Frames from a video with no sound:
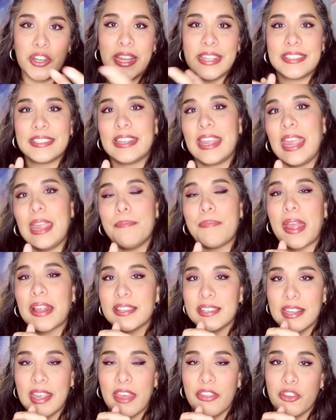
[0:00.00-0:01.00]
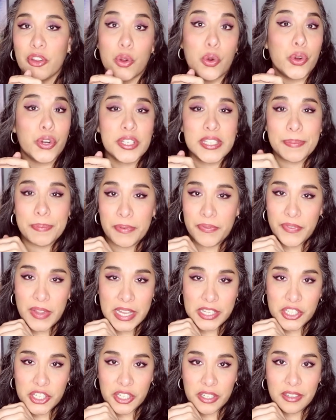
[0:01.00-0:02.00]
and gets the gang back together, of course the
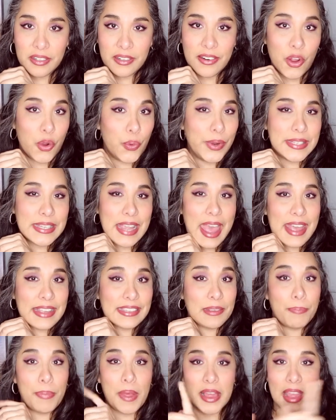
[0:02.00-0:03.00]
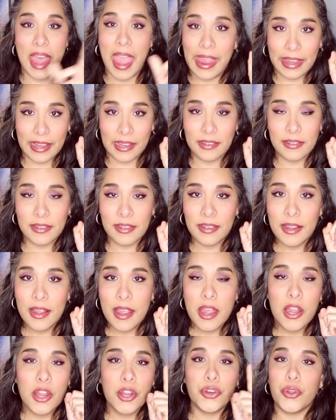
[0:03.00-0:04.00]
professor always has a plan.
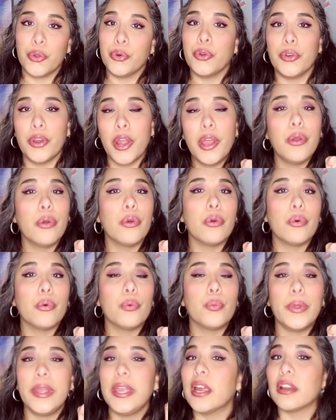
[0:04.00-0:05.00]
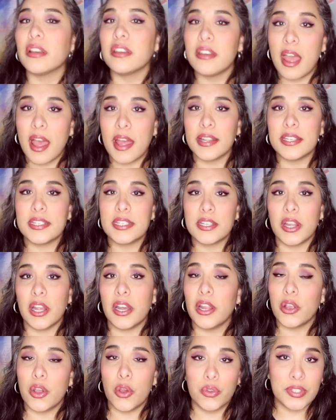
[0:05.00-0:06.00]
No, we are not
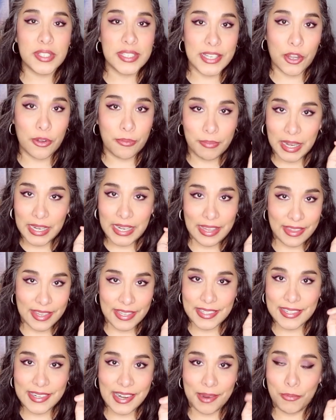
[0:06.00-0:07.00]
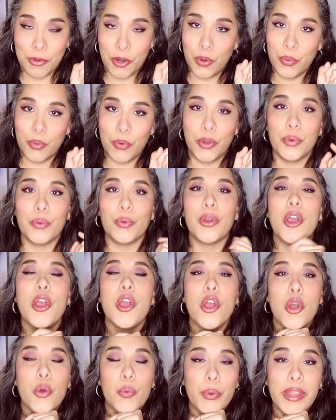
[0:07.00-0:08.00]
gonna go steal money this time. No,
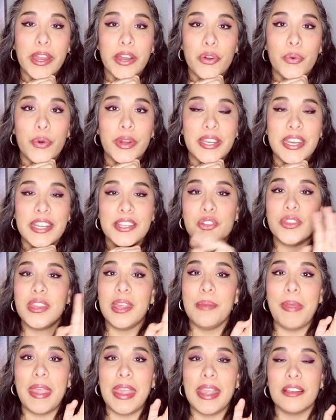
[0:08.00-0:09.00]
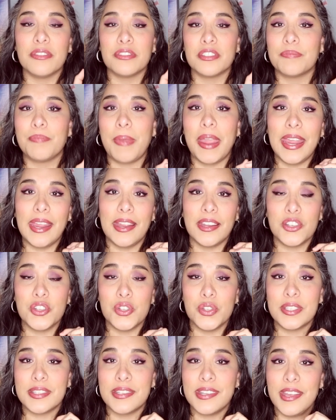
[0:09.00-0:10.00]
we are going into the Bank of Spain
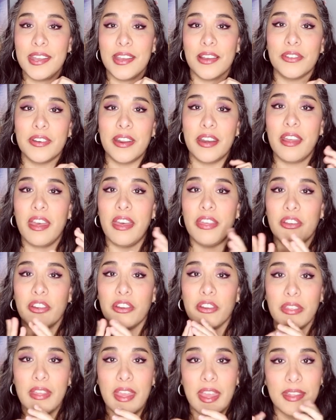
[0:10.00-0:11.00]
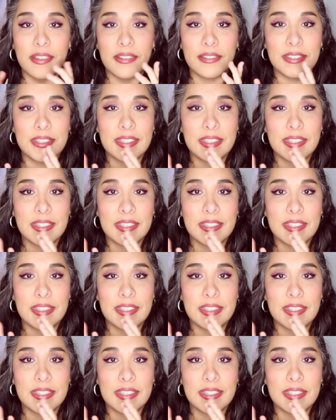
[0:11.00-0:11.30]
to steal none other than